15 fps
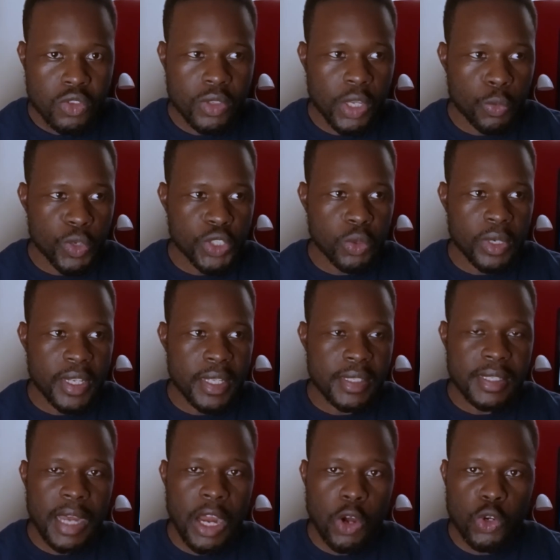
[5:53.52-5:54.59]
So the question
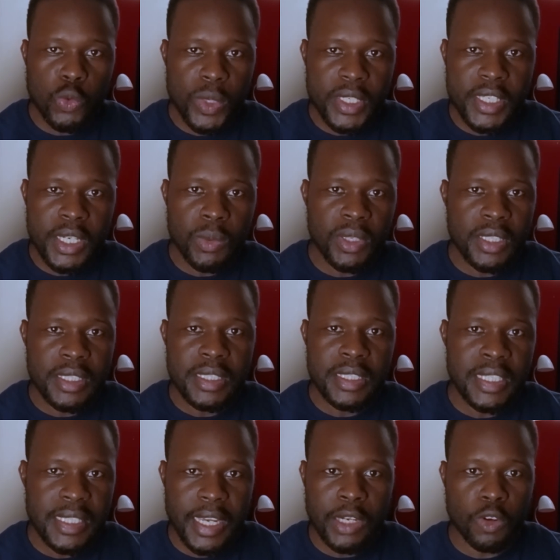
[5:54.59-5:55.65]
is, how do we deal with
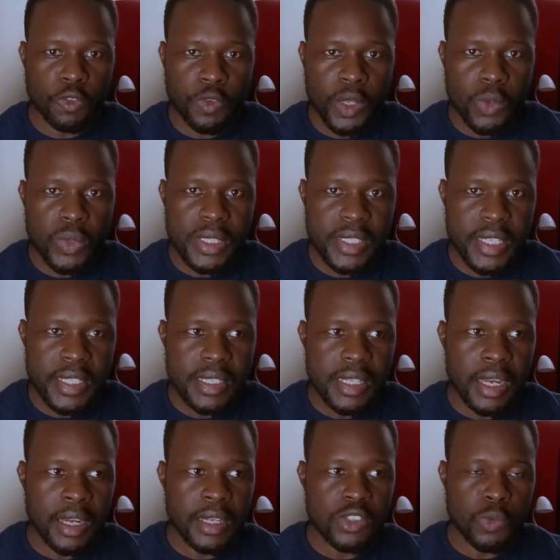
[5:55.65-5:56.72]
these kind of frequencies
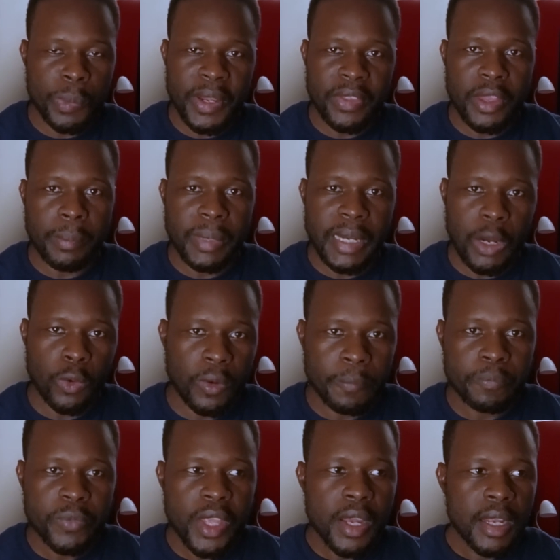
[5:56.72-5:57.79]
to bring them down?
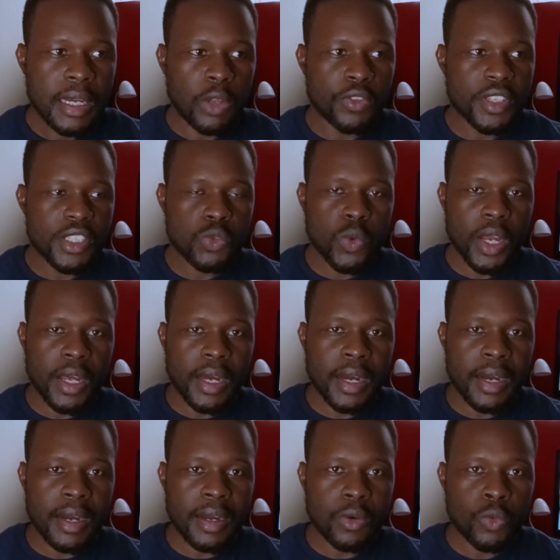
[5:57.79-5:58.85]
Now this is where
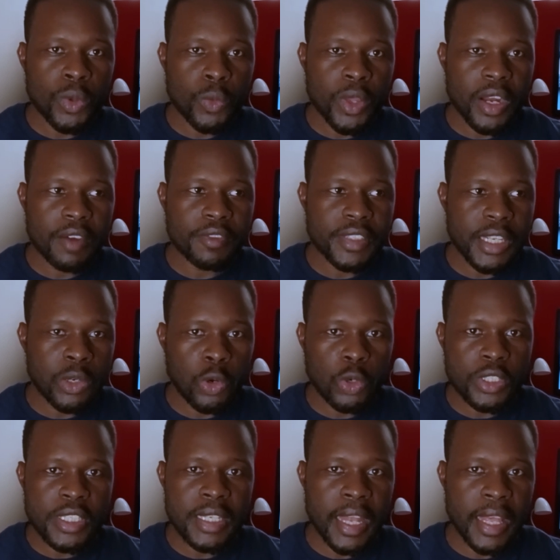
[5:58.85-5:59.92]
we have
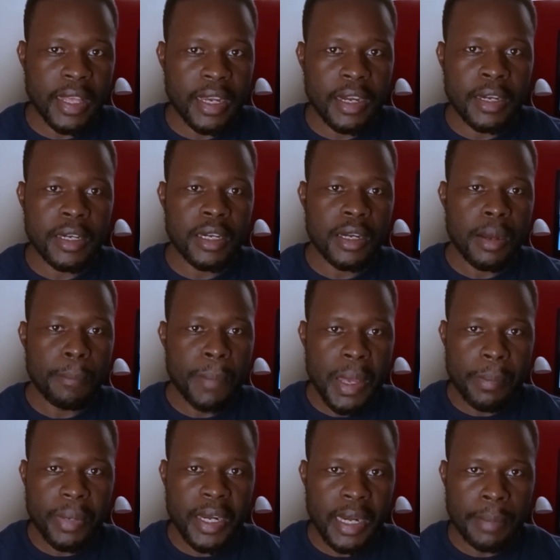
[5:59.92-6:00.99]
technologies like
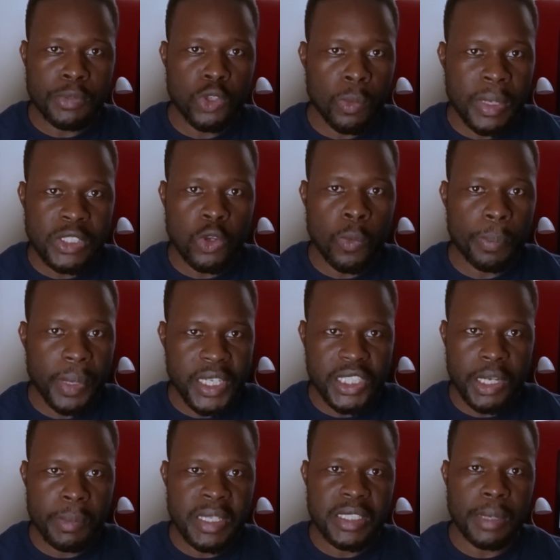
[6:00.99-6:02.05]
membrane absorbers or
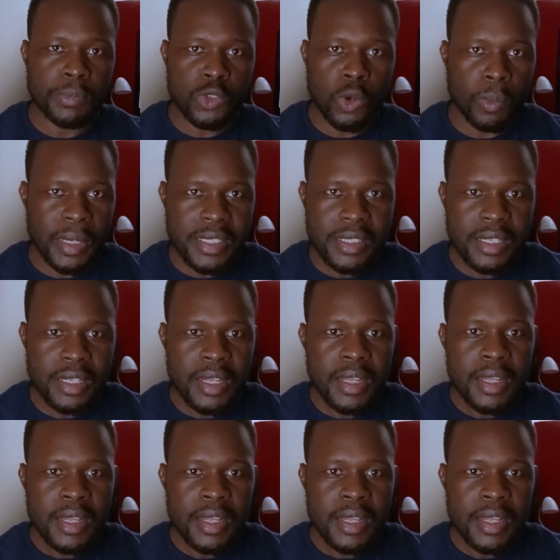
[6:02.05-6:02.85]
pressure-based absorbers.